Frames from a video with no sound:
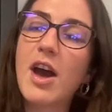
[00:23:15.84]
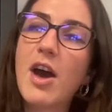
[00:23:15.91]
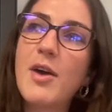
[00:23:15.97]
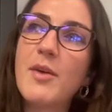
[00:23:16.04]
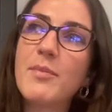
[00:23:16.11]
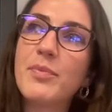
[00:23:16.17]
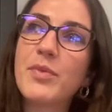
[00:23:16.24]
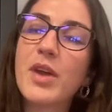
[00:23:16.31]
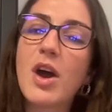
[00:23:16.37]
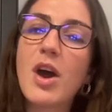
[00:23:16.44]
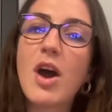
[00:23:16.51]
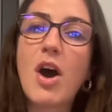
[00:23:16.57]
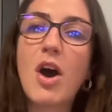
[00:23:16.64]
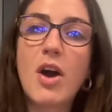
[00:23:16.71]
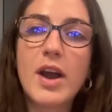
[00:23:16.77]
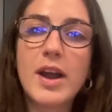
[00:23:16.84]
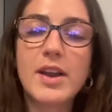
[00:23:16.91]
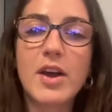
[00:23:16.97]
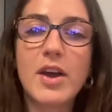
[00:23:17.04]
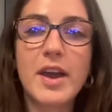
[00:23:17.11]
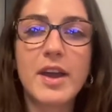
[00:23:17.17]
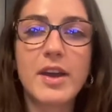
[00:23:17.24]

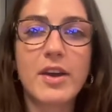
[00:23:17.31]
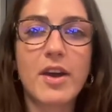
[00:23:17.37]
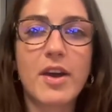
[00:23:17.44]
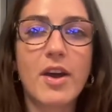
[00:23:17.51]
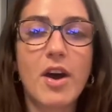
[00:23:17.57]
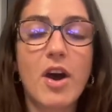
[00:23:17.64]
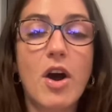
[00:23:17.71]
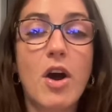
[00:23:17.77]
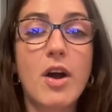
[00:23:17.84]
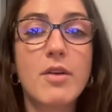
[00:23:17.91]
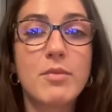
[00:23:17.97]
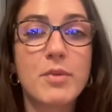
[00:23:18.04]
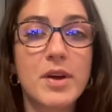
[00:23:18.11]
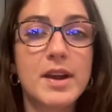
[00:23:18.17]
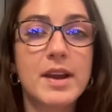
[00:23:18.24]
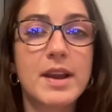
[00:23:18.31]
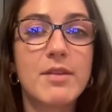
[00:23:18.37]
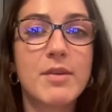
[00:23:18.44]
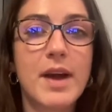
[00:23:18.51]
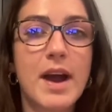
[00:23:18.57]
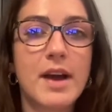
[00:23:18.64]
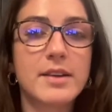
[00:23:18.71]
I really
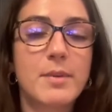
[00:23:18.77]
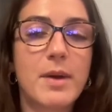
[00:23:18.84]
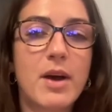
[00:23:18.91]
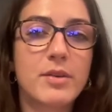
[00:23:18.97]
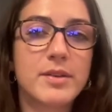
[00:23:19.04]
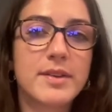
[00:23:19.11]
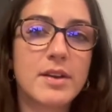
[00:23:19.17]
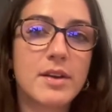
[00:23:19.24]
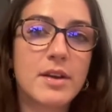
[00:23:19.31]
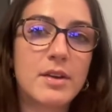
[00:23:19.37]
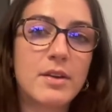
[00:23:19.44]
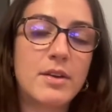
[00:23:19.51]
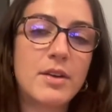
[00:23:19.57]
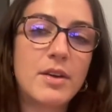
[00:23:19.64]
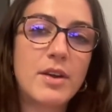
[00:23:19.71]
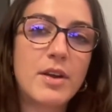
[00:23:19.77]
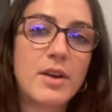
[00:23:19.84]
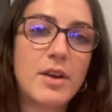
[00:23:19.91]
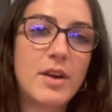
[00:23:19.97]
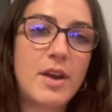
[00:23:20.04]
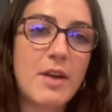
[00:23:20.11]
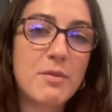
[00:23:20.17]
react well to
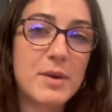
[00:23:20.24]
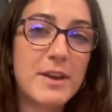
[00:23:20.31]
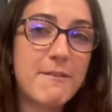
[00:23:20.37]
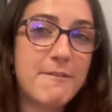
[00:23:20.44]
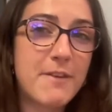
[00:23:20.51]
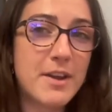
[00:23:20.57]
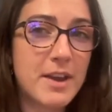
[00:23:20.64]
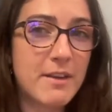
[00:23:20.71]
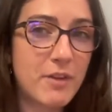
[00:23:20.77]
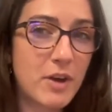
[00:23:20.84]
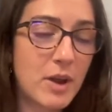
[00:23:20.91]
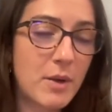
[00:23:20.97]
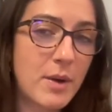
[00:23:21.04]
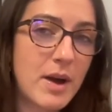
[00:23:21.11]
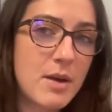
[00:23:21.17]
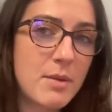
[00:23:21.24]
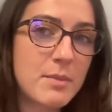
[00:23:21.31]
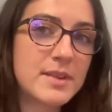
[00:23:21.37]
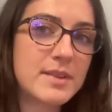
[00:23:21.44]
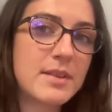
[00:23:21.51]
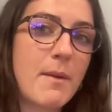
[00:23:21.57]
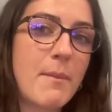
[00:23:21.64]
like really funny follow
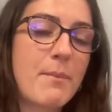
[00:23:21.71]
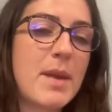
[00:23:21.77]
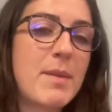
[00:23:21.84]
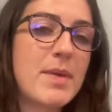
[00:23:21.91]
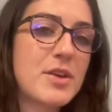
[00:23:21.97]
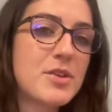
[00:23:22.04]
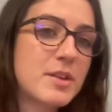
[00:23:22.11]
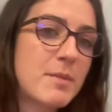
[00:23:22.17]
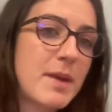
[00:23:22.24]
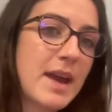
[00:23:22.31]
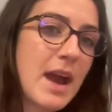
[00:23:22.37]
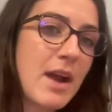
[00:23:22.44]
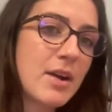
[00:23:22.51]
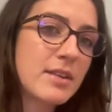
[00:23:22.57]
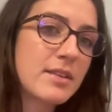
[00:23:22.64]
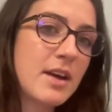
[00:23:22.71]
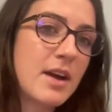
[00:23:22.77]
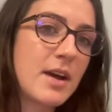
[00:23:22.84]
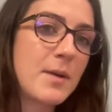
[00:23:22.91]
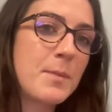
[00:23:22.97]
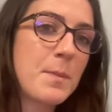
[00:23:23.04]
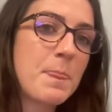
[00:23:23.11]
ups. Maybe that's just my
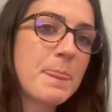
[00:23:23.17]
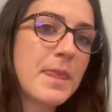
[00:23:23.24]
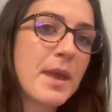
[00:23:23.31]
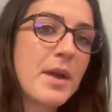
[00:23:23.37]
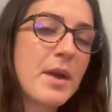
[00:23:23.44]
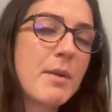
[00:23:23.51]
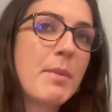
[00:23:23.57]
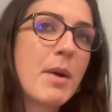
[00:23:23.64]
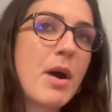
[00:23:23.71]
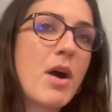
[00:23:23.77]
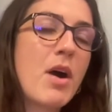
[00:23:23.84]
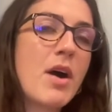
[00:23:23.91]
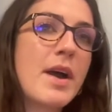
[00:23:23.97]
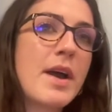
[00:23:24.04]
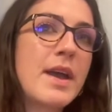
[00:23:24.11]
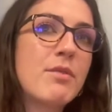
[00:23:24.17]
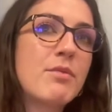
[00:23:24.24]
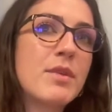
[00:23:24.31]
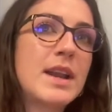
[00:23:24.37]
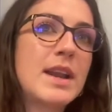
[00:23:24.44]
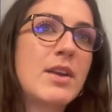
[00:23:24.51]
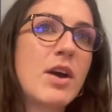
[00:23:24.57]
character, but I
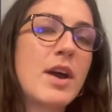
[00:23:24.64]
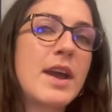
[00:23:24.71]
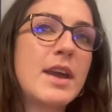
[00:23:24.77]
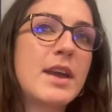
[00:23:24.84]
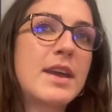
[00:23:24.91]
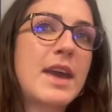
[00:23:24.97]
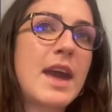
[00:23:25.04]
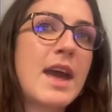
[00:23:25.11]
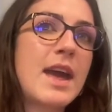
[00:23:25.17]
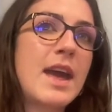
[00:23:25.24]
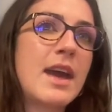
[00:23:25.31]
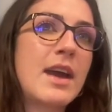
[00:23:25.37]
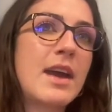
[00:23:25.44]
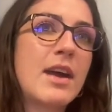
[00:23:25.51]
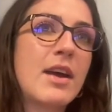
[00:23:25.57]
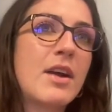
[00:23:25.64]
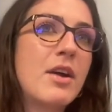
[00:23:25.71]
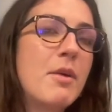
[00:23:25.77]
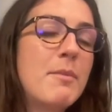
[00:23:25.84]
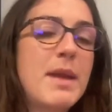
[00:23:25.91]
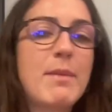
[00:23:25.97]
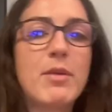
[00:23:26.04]
really like getting
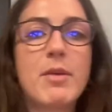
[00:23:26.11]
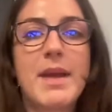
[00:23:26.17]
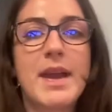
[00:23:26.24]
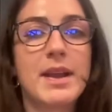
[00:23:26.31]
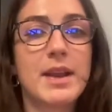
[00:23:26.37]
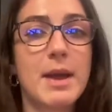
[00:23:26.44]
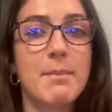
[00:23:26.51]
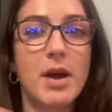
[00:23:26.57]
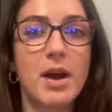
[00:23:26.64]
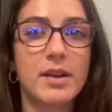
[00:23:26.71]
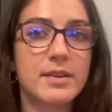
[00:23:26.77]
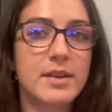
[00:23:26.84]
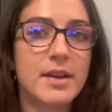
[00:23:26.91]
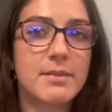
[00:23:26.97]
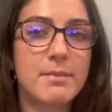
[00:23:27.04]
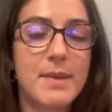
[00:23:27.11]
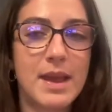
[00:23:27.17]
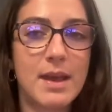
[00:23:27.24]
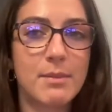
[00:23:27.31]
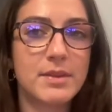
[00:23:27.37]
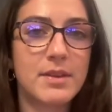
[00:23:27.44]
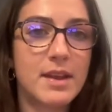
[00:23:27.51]
people that make like personalized
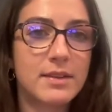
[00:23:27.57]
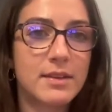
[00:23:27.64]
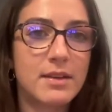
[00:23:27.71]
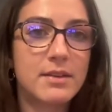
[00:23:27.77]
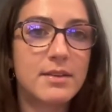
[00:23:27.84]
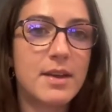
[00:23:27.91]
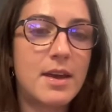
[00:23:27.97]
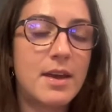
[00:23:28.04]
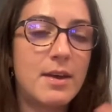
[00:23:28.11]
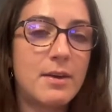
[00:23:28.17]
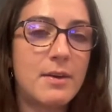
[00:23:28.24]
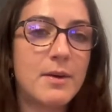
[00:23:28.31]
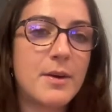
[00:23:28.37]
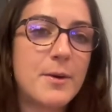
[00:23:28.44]
memes they send to you,